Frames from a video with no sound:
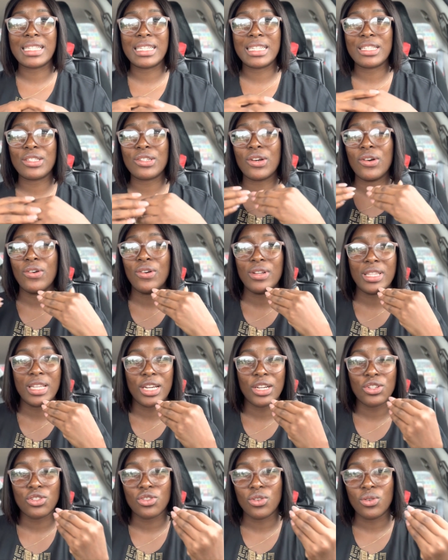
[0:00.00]
this
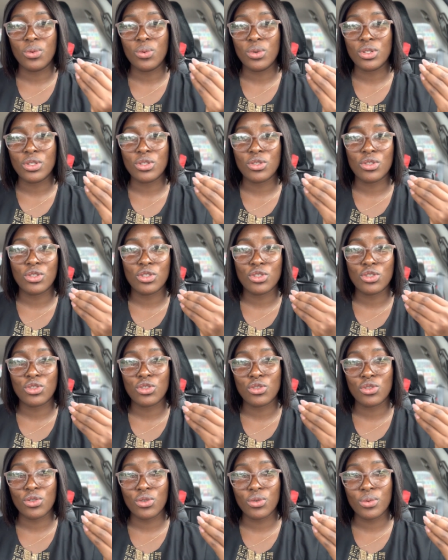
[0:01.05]
connection was not
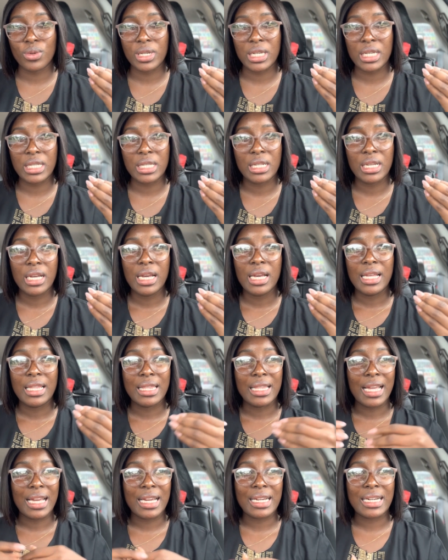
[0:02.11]
showing
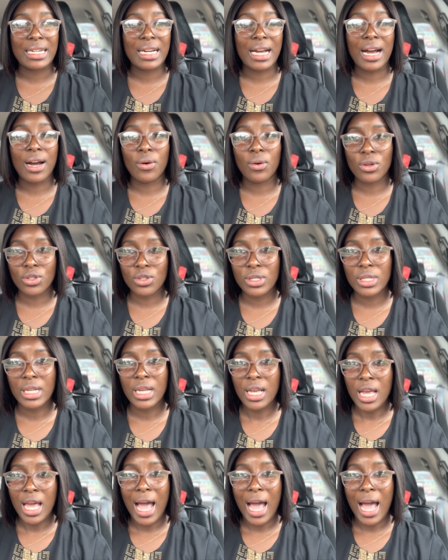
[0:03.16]
like i was